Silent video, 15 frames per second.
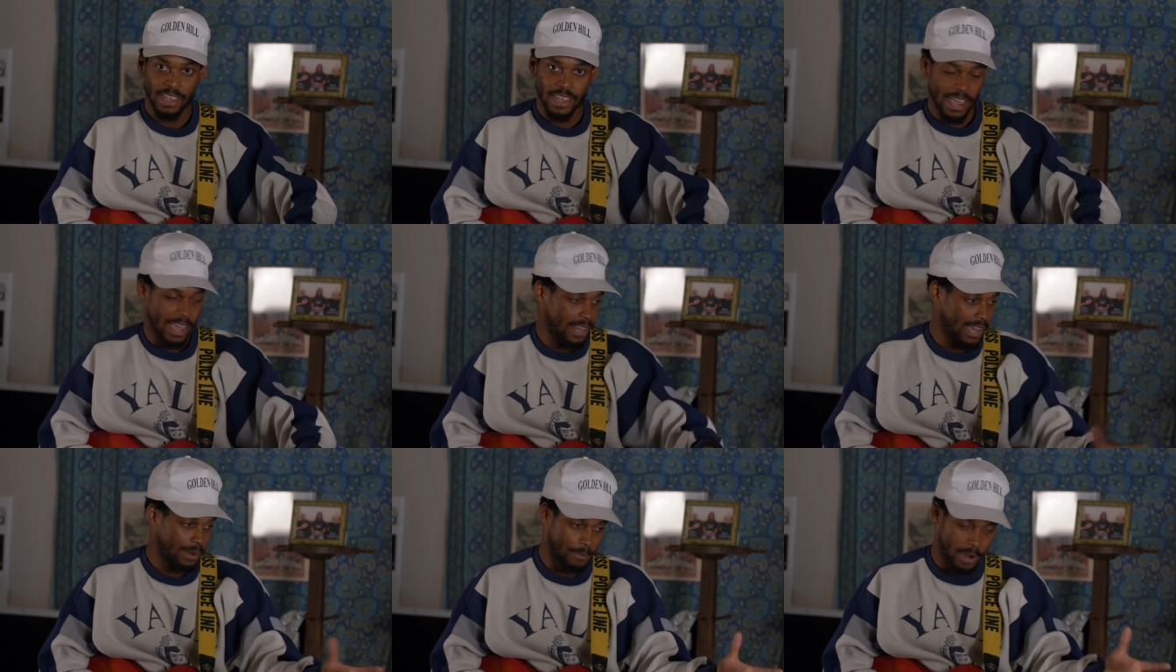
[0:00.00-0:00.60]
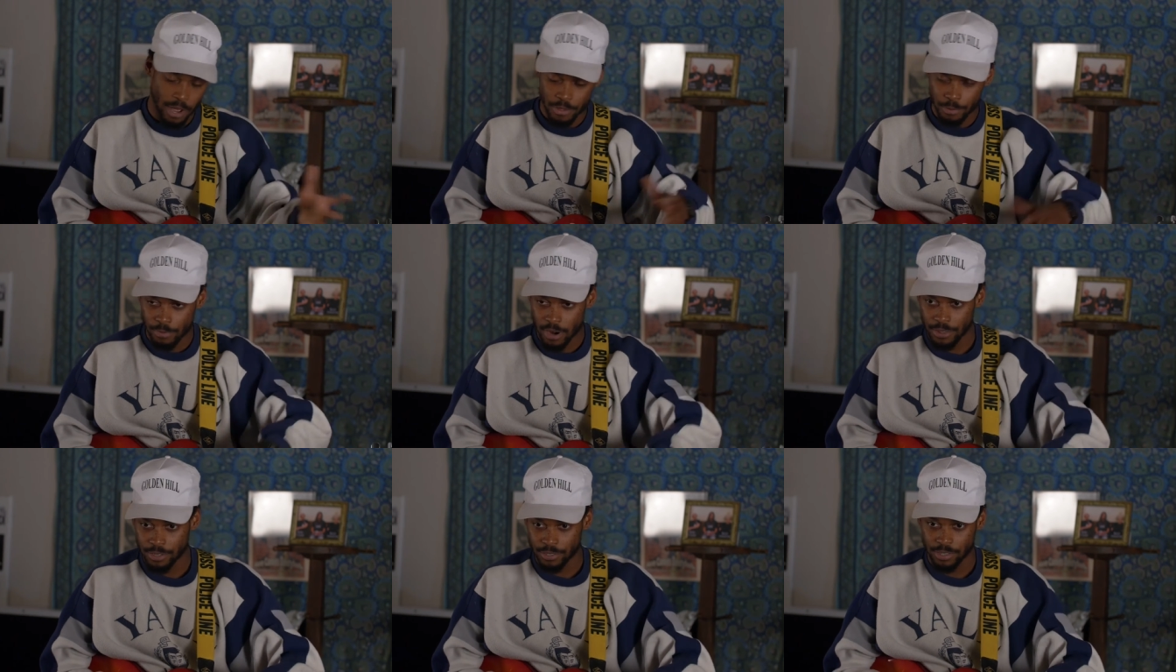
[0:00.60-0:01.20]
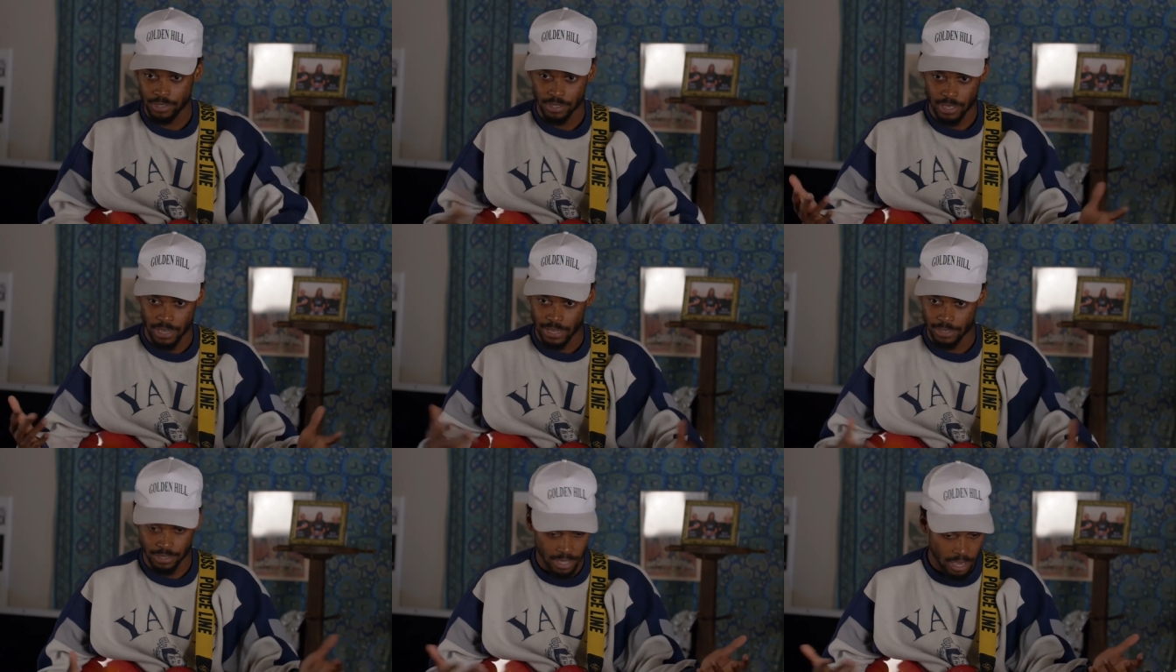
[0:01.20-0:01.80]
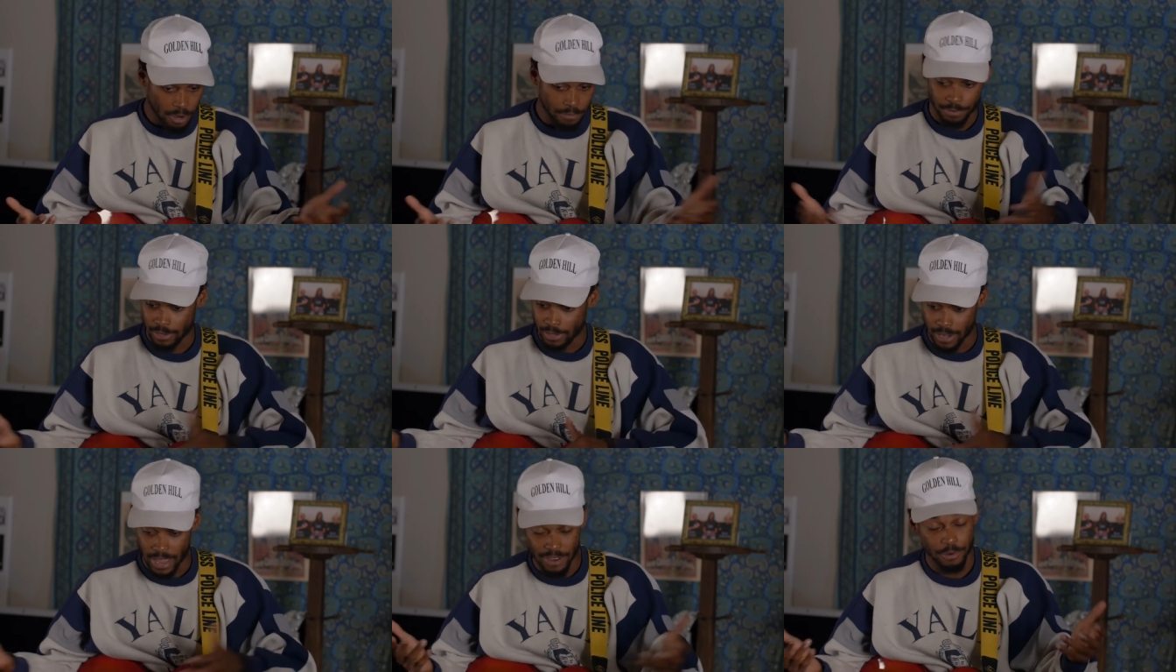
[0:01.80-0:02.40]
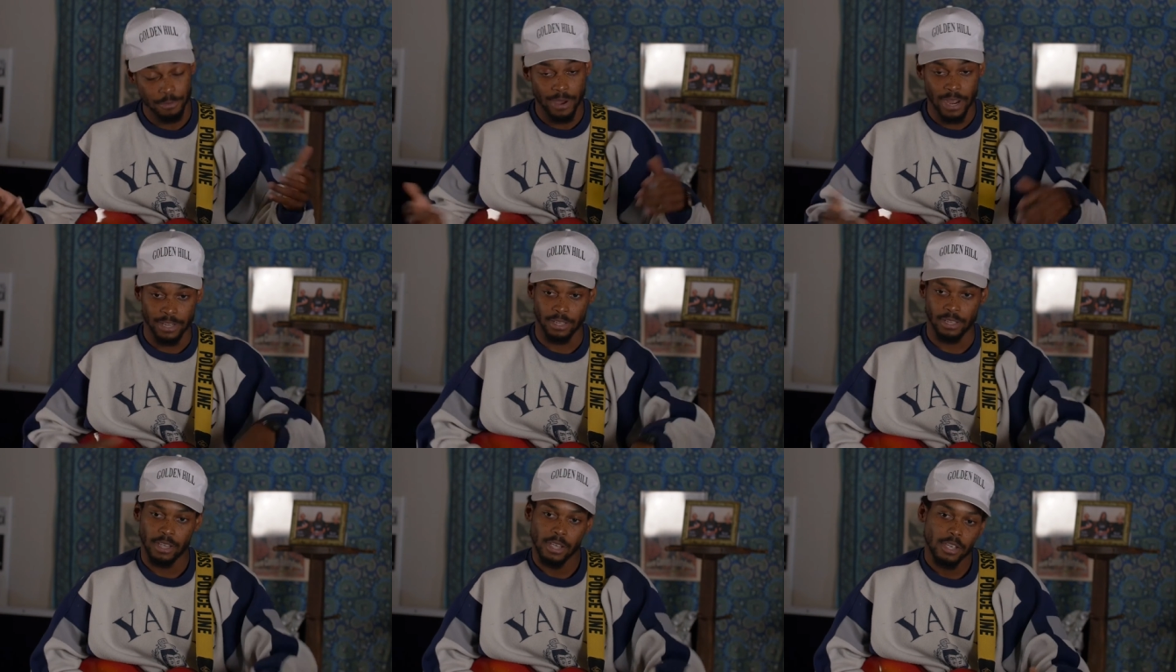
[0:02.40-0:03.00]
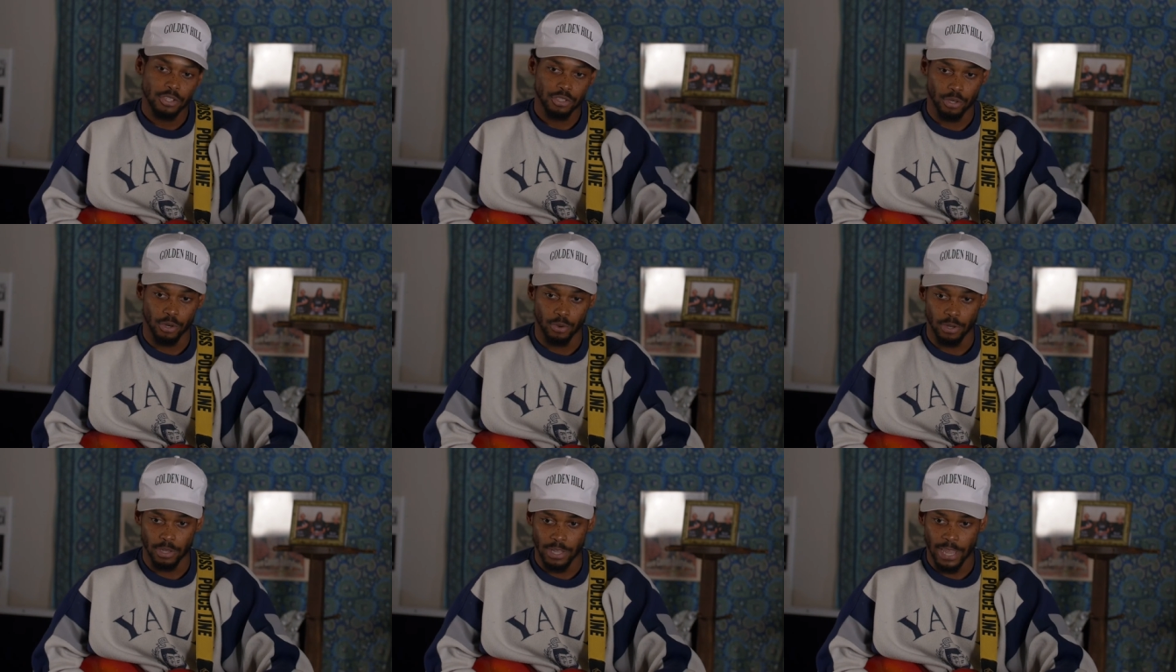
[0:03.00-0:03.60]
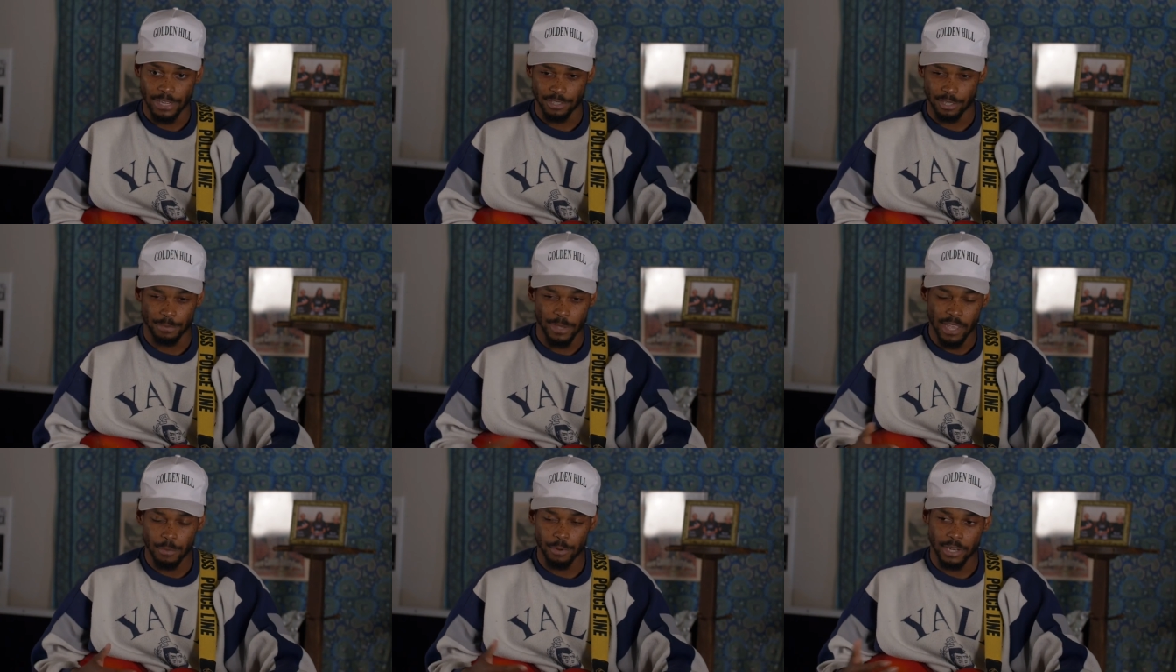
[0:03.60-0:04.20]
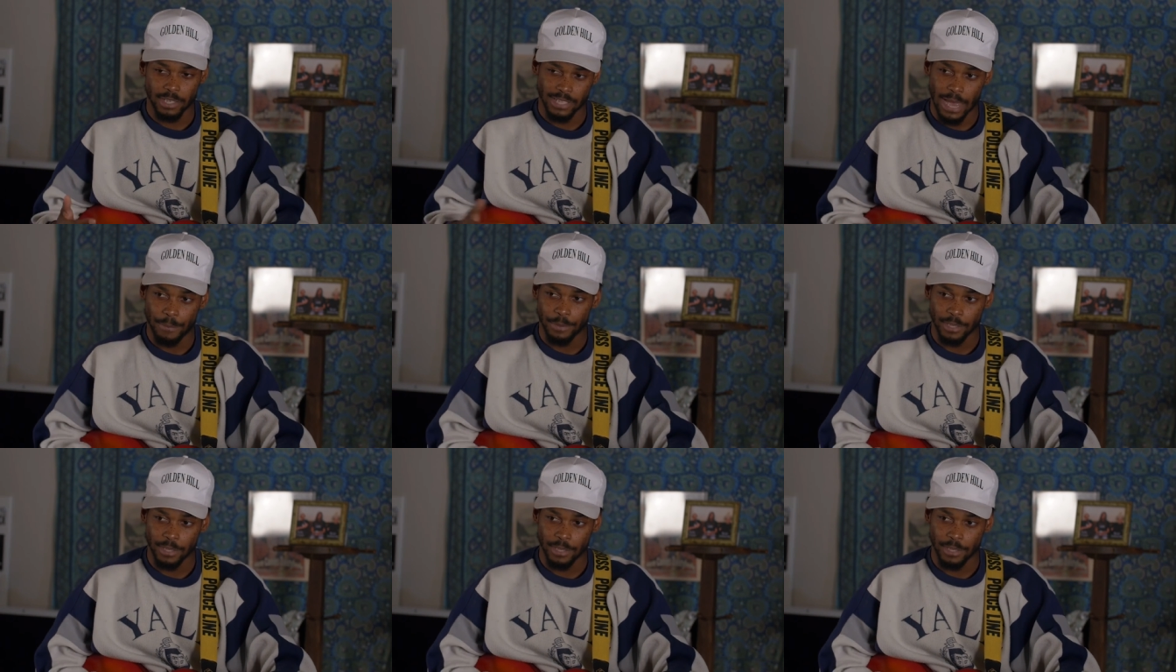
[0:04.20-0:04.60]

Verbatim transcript: and like my other brothers like Stealth and everybody. So like to be able to tap